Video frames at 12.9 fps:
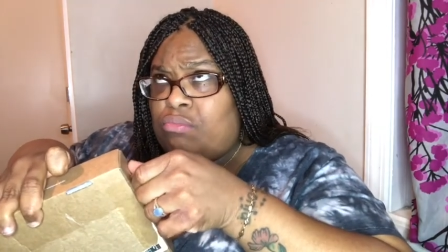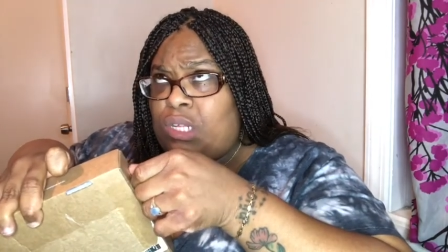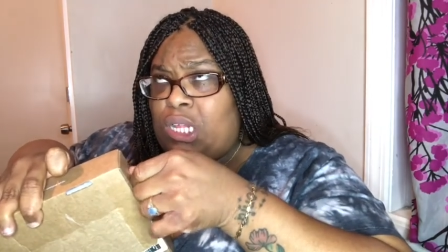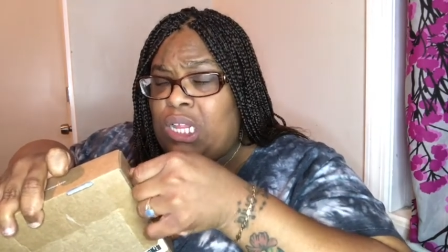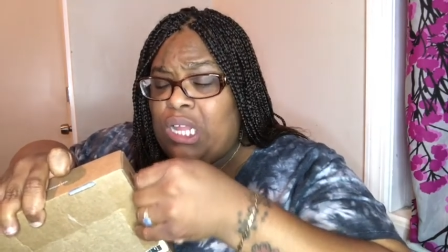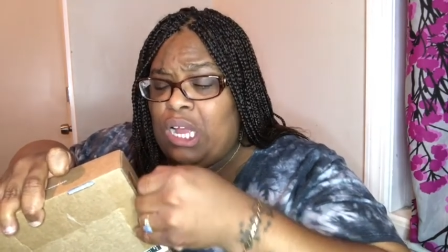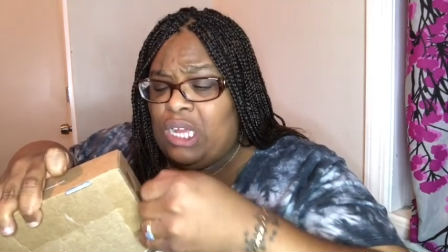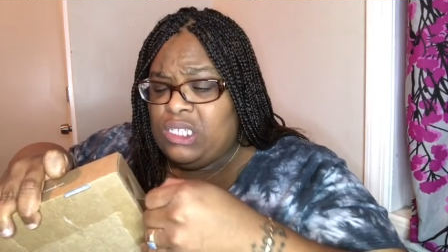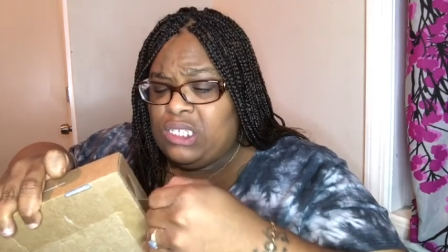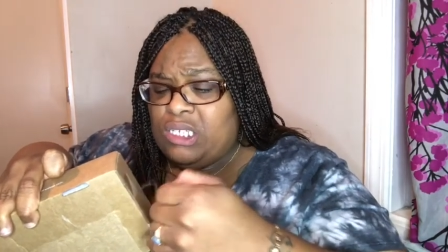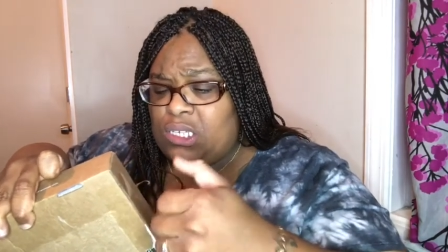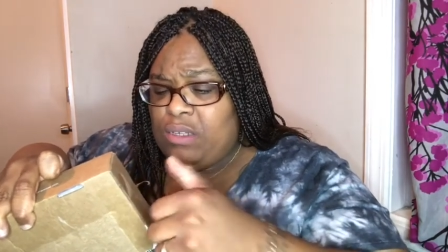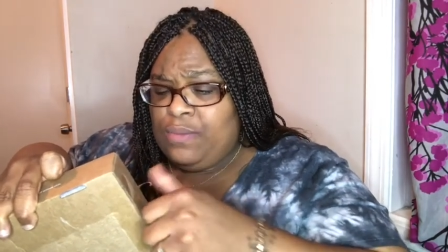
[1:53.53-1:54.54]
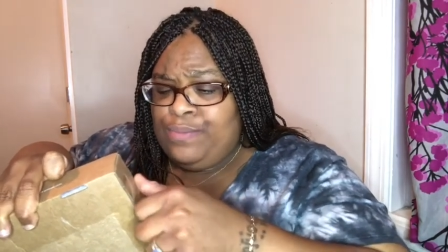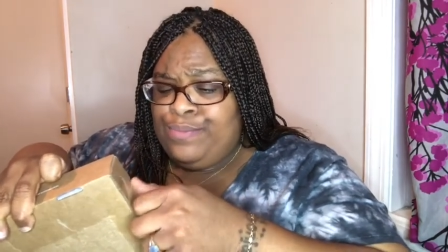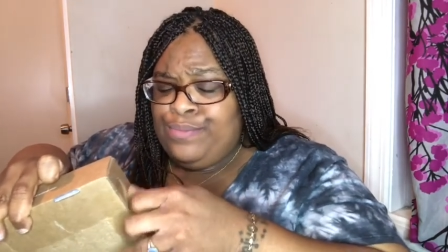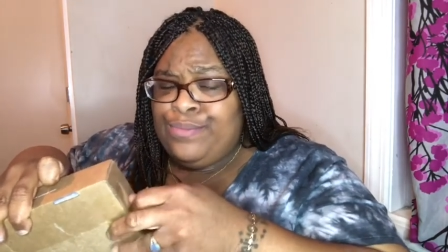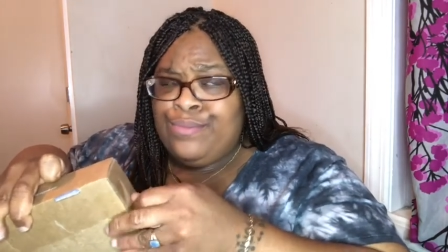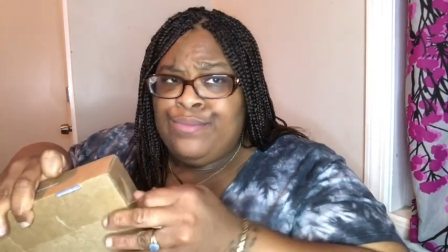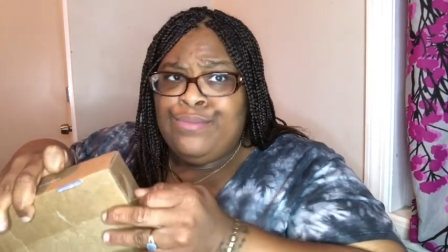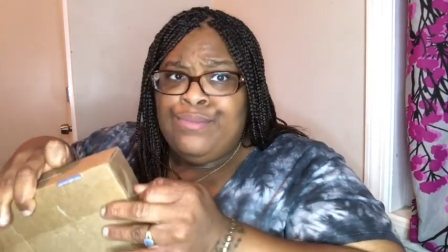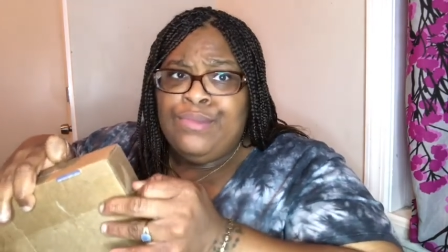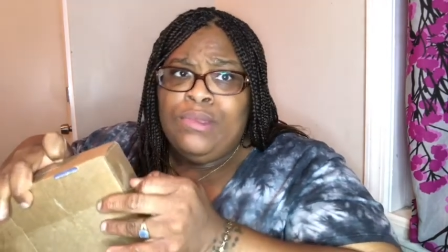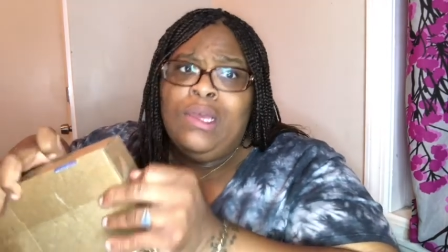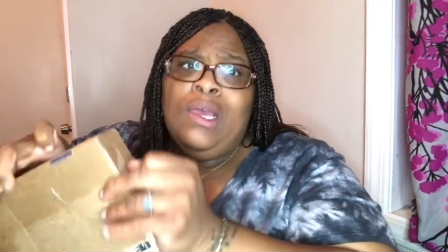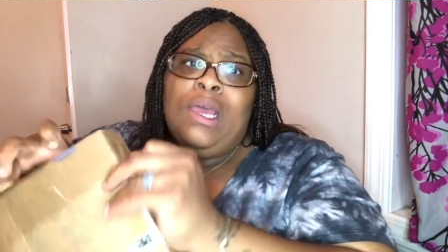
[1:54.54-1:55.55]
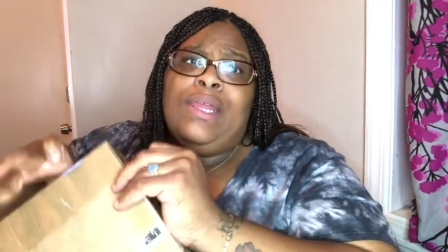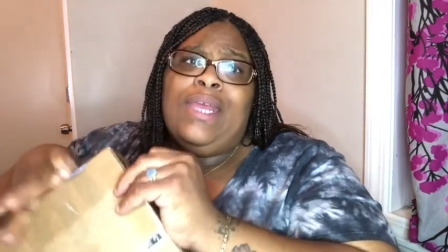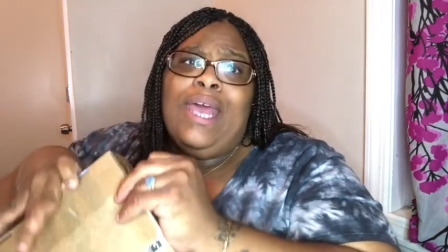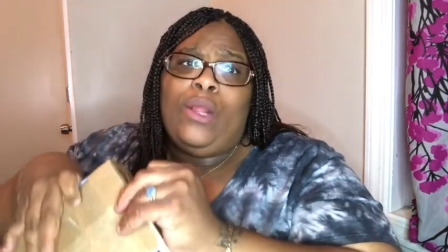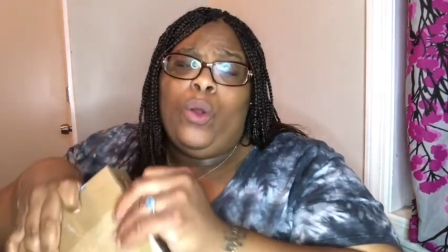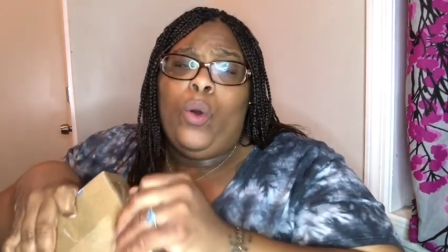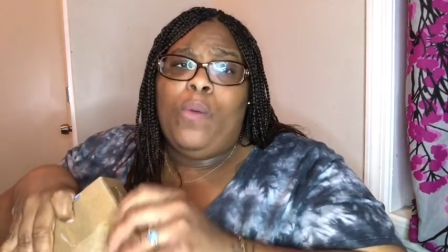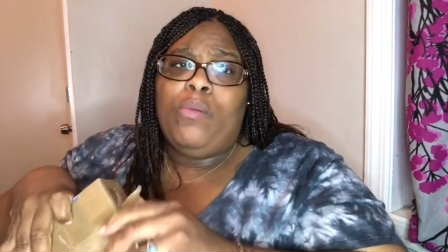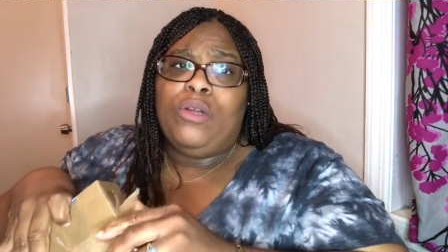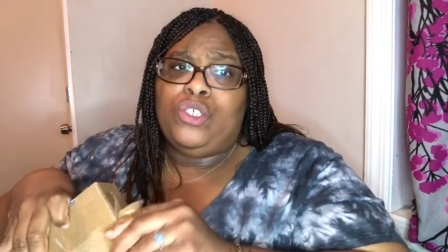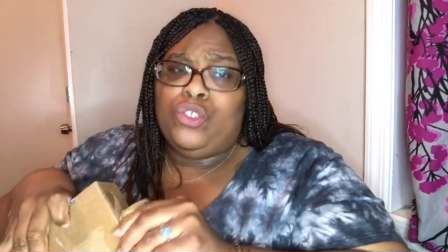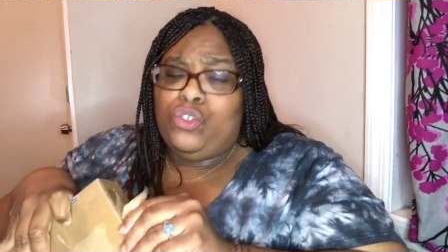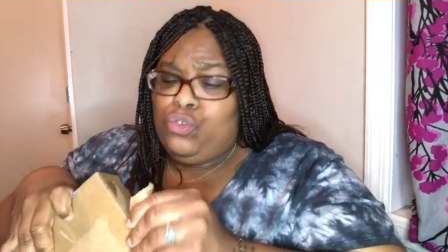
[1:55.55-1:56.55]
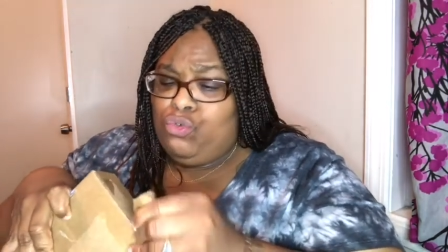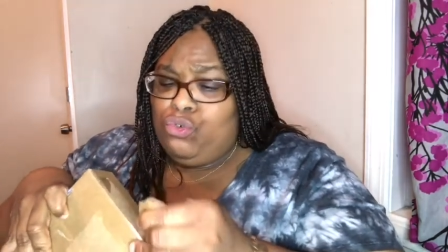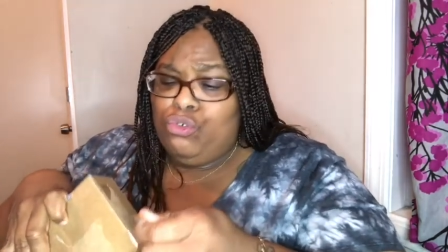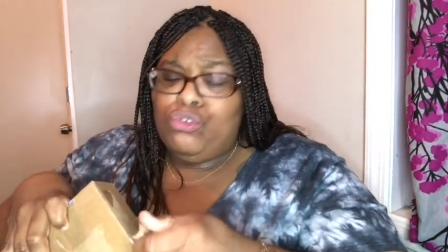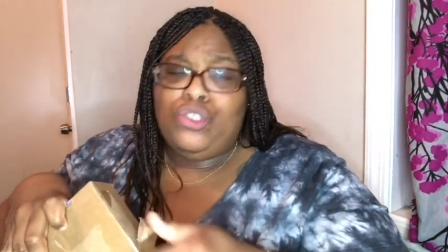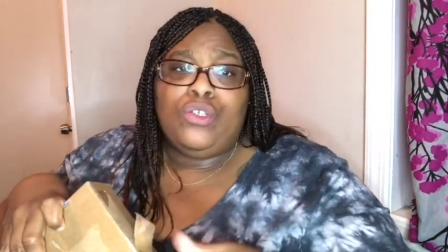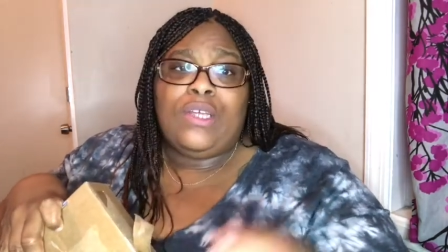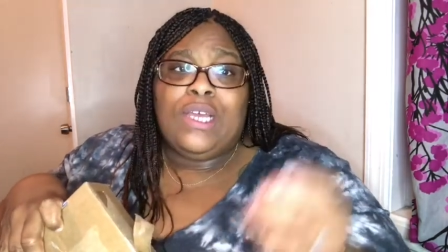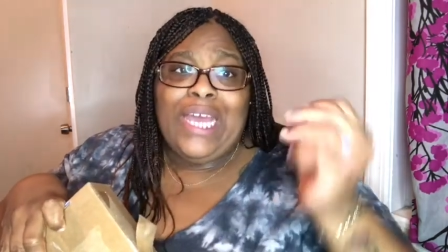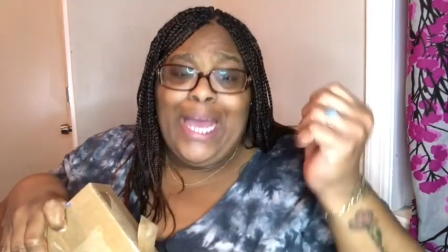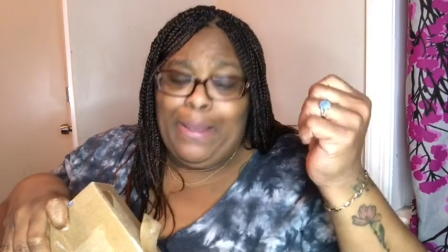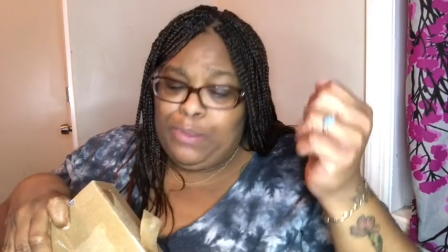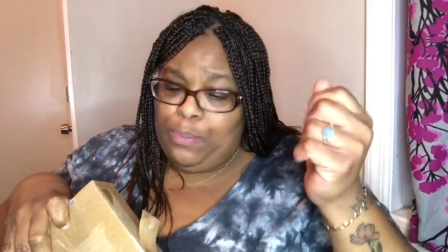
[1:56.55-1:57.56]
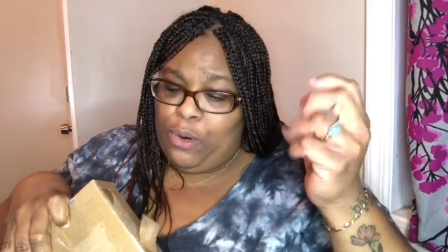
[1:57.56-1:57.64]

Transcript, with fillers: closet and it had a whole bunch of screws so the caps